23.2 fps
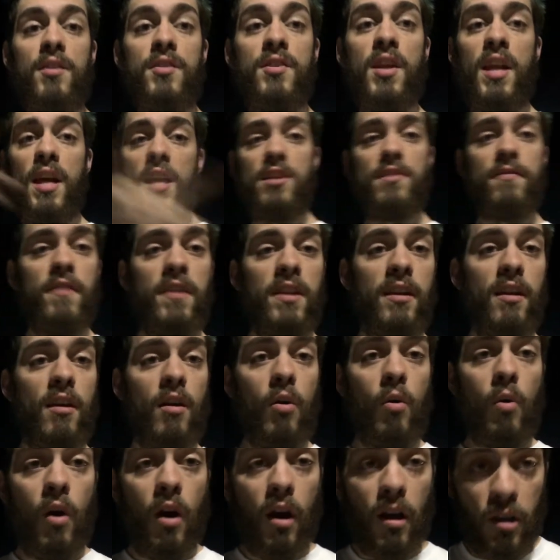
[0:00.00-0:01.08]
Today's
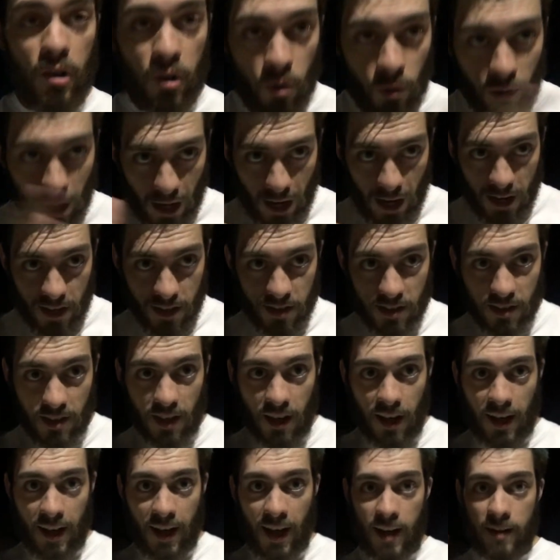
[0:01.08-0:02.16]
video, you guys
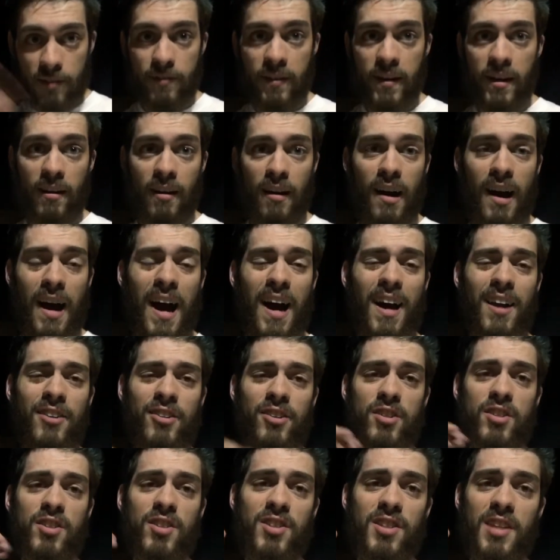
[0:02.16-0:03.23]
gotta figure out how to
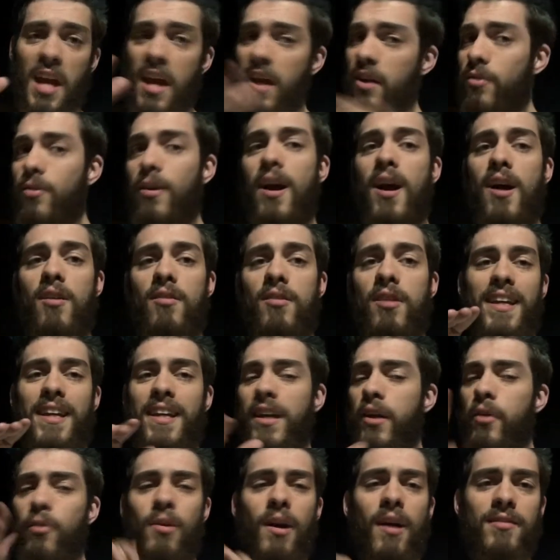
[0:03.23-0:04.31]
just skate around,
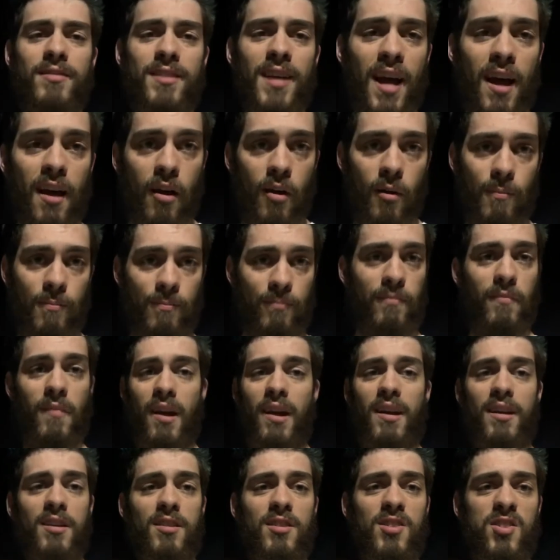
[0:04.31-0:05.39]
get around town.
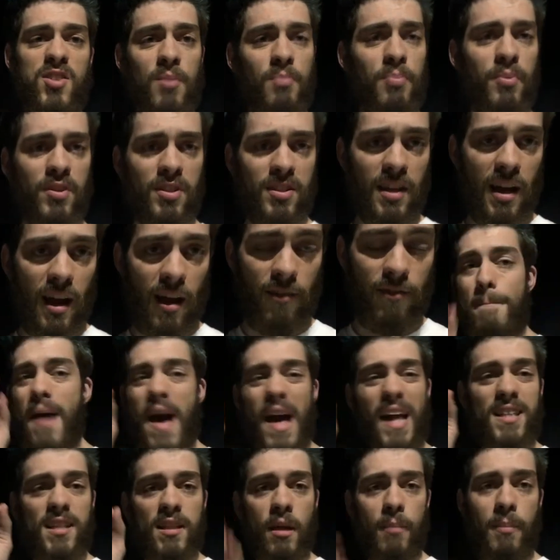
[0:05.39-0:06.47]
Simple stuff,
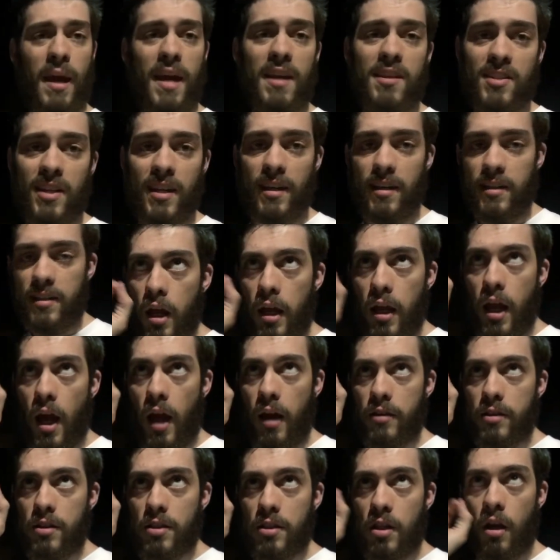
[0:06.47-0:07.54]
back to the basic.
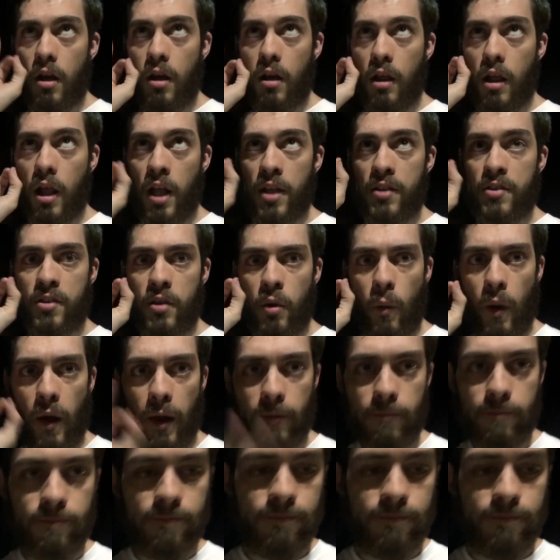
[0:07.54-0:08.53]
Yes, let's do it.